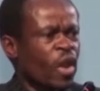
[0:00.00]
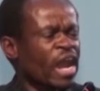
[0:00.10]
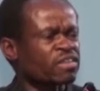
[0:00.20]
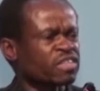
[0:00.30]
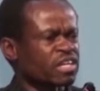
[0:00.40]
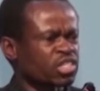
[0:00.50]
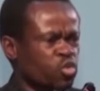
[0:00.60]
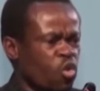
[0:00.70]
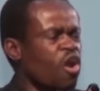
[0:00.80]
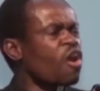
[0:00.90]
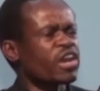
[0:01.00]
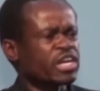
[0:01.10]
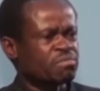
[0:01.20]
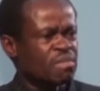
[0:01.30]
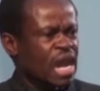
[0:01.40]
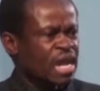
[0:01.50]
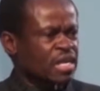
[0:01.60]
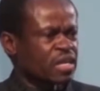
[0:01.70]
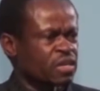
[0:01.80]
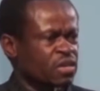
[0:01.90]
while there is war in
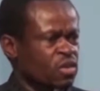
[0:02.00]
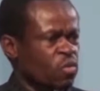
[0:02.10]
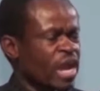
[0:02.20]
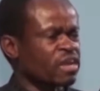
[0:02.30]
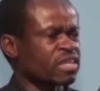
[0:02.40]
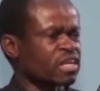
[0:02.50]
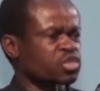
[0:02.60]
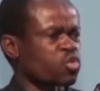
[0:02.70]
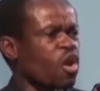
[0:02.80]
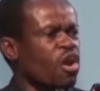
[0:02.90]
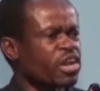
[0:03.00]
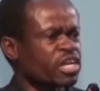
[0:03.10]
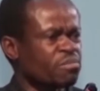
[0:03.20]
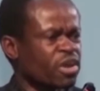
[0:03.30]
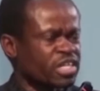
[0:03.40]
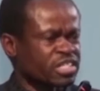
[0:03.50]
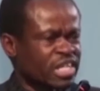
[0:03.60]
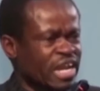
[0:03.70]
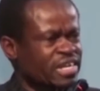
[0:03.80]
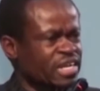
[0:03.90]
Mali, while there is war in
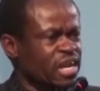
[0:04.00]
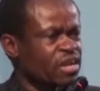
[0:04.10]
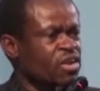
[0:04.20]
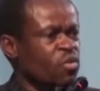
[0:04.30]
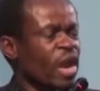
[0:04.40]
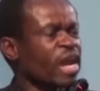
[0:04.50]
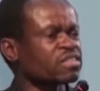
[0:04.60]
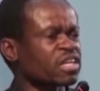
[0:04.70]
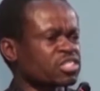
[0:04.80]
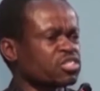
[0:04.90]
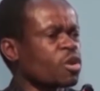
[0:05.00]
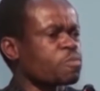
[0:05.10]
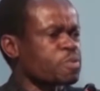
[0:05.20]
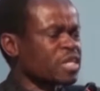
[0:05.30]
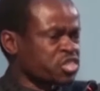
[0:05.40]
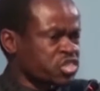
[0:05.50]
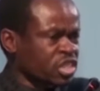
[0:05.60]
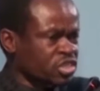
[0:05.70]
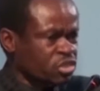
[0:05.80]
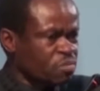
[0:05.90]
Mauritania, while there is no
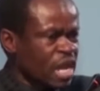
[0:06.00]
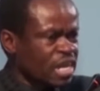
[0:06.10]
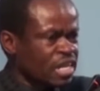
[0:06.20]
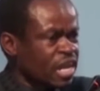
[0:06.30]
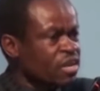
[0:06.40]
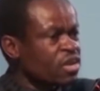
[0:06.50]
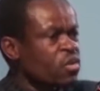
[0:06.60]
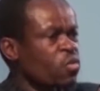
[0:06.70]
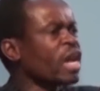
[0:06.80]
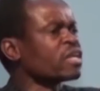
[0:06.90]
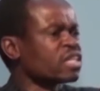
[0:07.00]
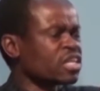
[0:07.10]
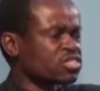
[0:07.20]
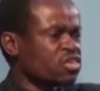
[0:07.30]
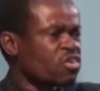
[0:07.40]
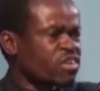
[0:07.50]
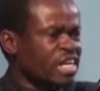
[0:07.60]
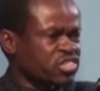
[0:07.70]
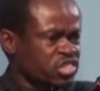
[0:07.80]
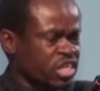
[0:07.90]
peace in Somalia, while there is no
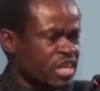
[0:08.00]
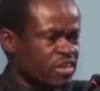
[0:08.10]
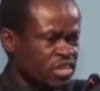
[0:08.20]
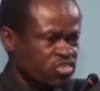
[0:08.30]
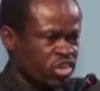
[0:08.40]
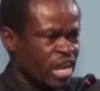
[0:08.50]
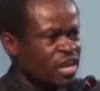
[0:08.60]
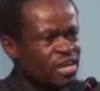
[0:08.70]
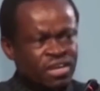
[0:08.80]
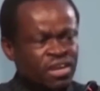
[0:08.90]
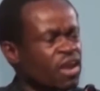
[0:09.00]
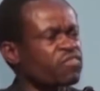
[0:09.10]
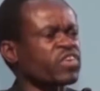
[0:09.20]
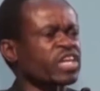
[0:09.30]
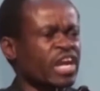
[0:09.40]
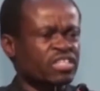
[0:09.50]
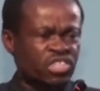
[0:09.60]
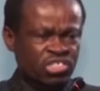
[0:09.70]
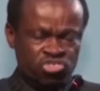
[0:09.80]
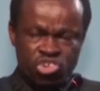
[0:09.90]
rest in Eritrea. Africa
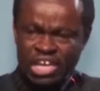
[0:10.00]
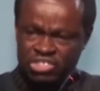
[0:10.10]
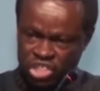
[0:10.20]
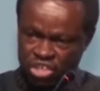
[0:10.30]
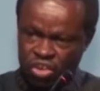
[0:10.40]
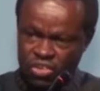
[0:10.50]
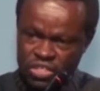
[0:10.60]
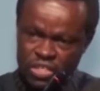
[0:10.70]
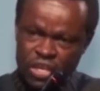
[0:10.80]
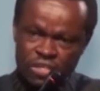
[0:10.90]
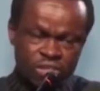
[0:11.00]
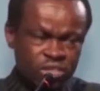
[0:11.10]
is a tragic continent.